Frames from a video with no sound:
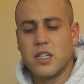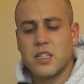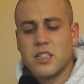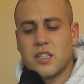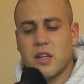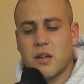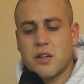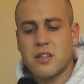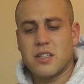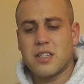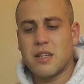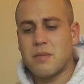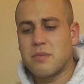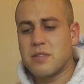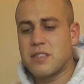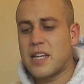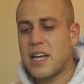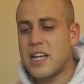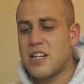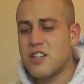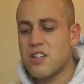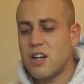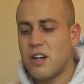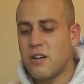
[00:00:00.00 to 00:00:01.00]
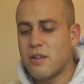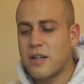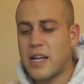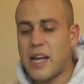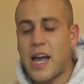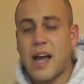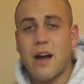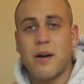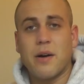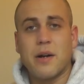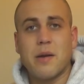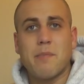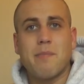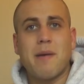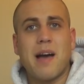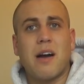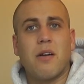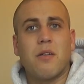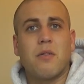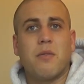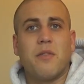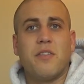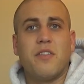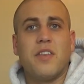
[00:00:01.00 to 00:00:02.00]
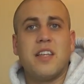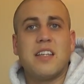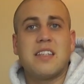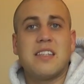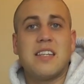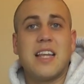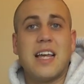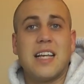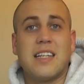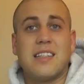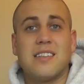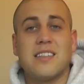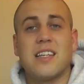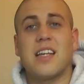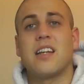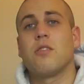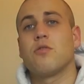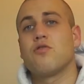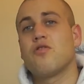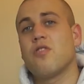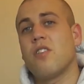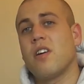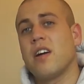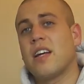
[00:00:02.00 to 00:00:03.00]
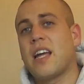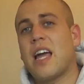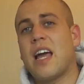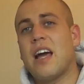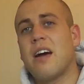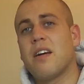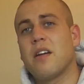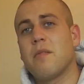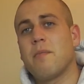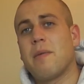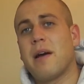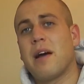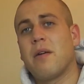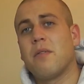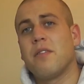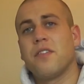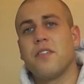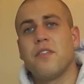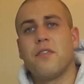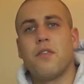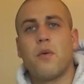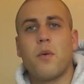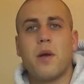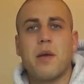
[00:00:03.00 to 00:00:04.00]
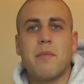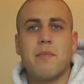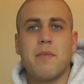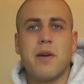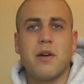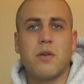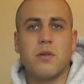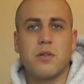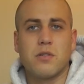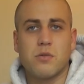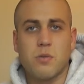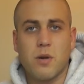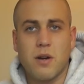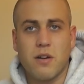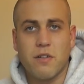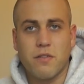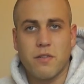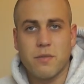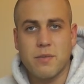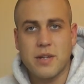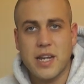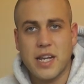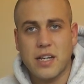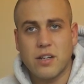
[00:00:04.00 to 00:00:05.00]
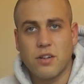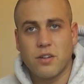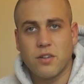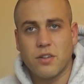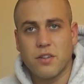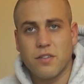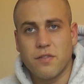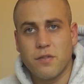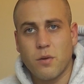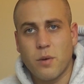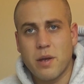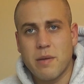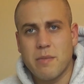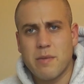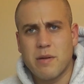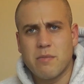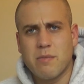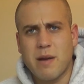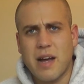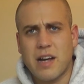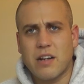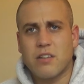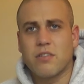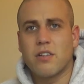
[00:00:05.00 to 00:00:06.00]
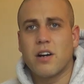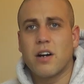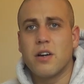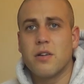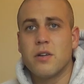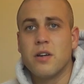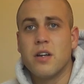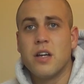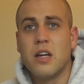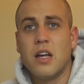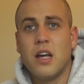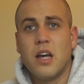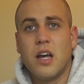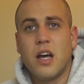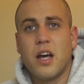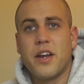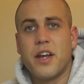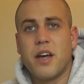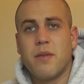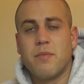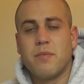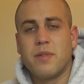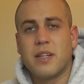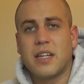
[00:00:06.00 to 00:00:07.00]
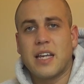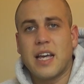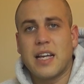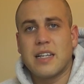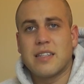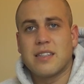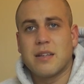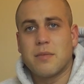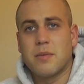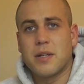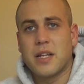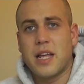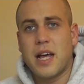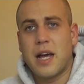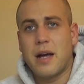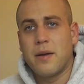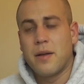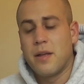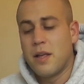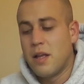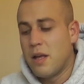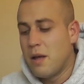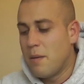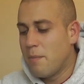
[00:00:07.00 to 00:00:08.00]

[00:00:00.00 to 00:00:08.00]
So at some stage I'll get out and about with this lens, and I'll try and get out and about with the 40mm as well from Nikon, the 40mm macro, and get some of that.